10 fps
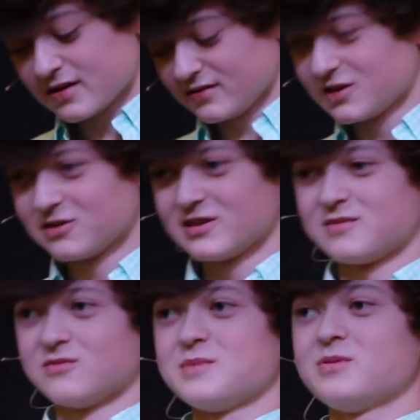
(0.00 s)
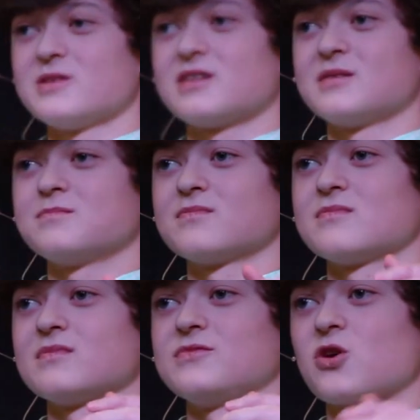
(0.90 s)
Literally, we put a
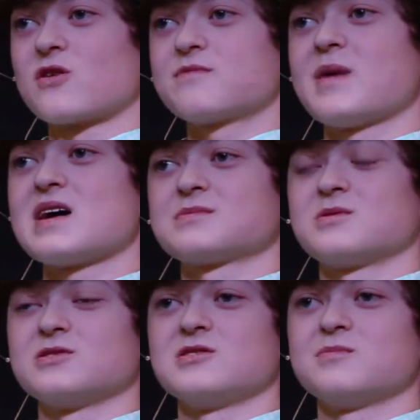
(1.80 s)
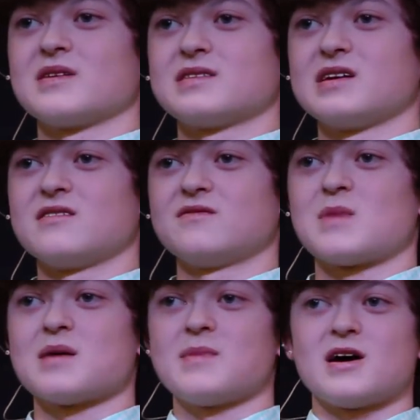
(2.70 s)
Nerf basketball hoop at the end of
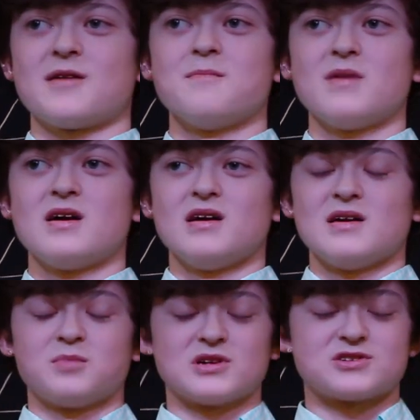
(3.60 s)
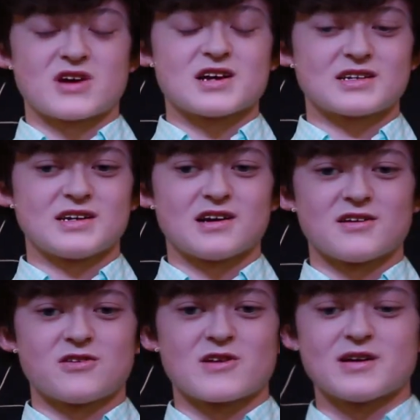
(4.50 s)
my bed, put a trash can
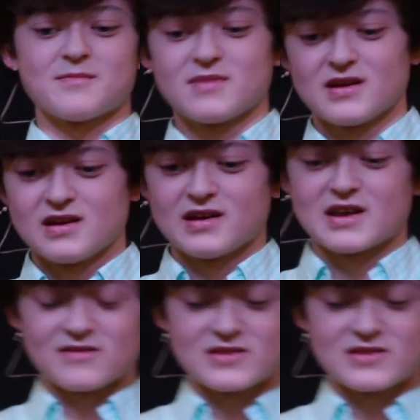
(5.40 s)
under it, and